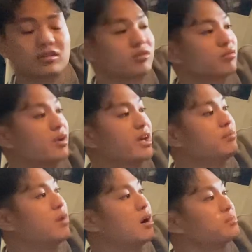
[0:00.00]
red
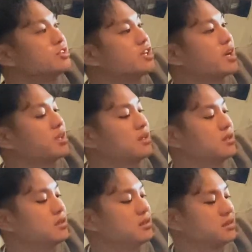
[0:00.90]
bomber jacket
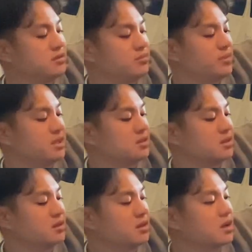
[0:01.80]
based
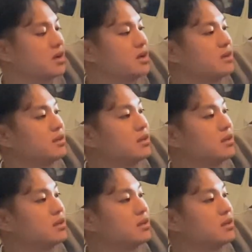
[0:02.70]
on the cut.